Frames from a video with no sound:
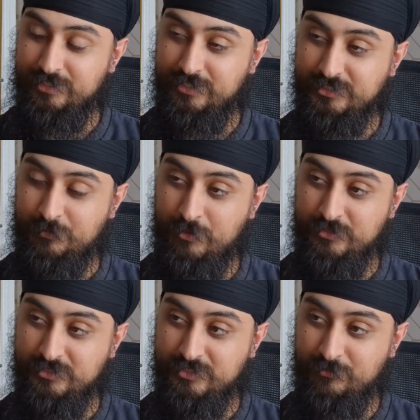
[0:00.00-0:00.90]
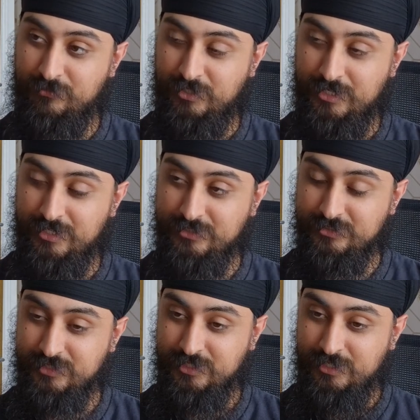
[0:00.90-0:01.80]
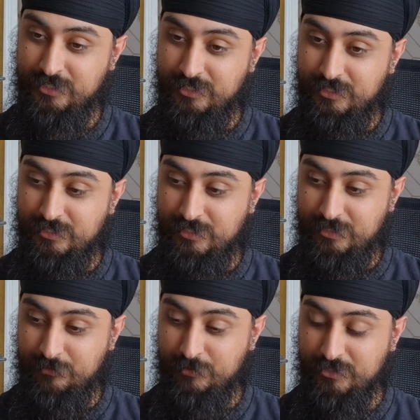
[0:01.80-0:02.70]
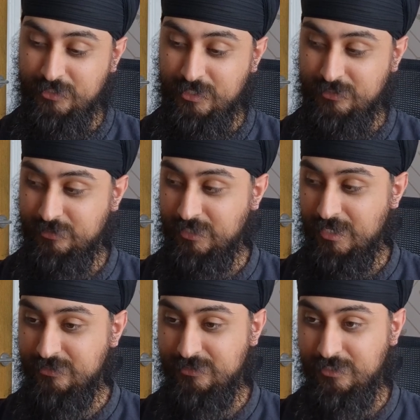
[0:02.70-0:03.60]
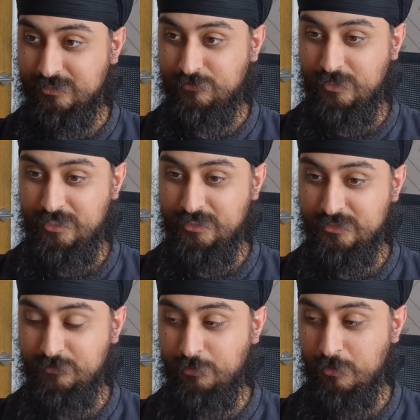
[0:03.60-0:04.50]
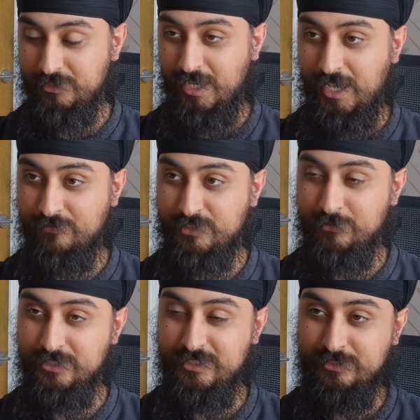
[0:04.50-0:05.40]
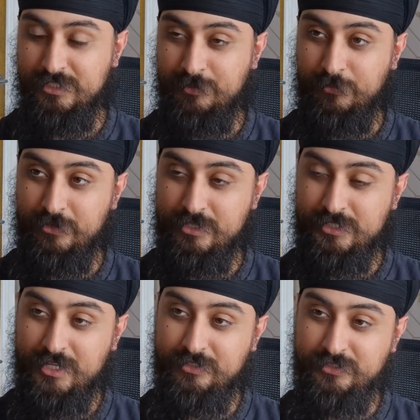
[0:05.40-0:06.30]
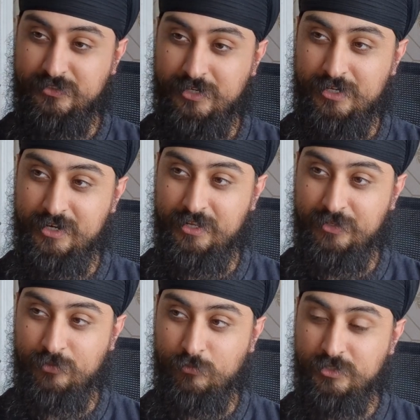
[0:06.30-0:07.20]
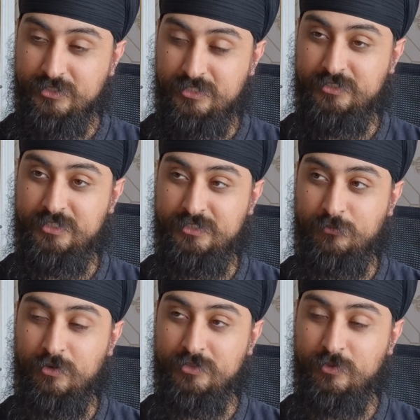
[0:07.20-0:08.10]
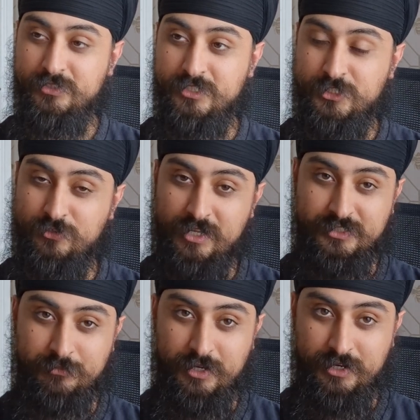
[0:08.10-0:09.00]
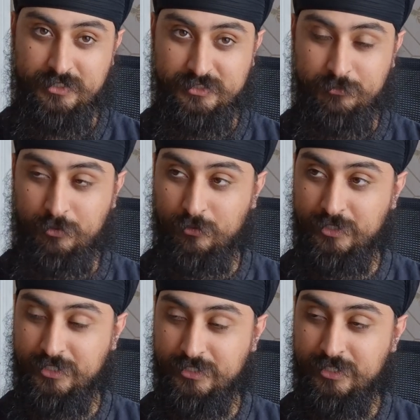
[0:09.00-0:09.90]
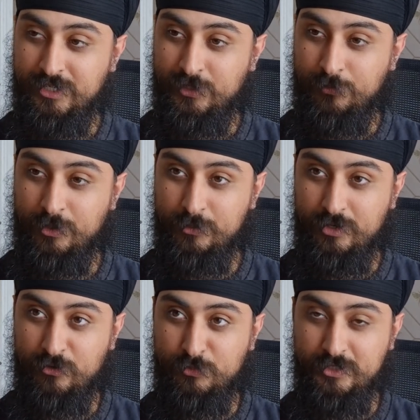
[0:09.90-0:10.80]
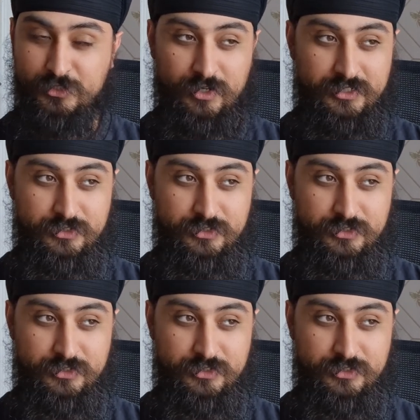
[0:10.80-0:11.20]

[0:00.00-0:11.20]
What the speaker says: I suppose, in some regards. But I think as sects, right, it's important to have some of these deeper understandings regarding like, well, what is the system? What is the strategy Maharaj is employing? Where are we ultimately trying